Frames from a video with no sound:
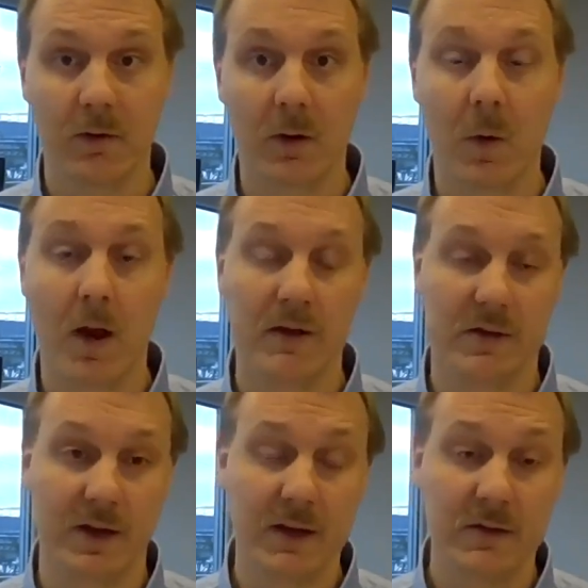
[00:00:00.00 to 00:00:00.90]
requires
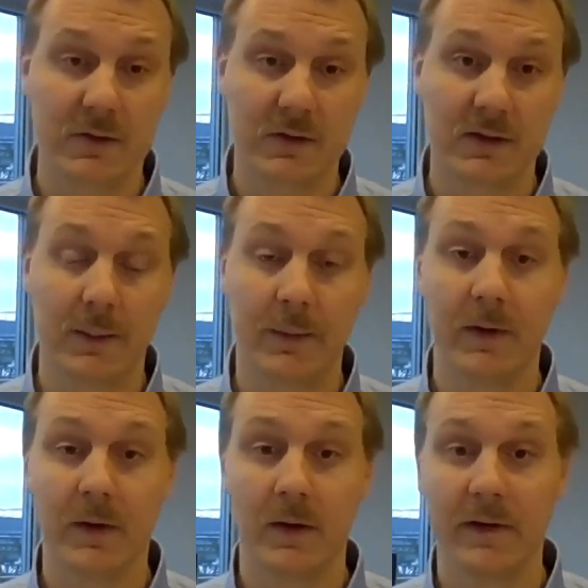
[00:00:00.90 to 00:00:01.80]
an extra step
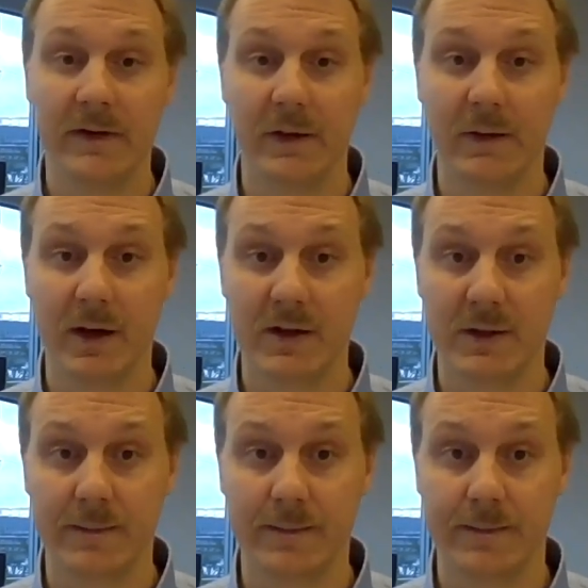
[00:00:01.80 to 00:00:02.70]
of indirection.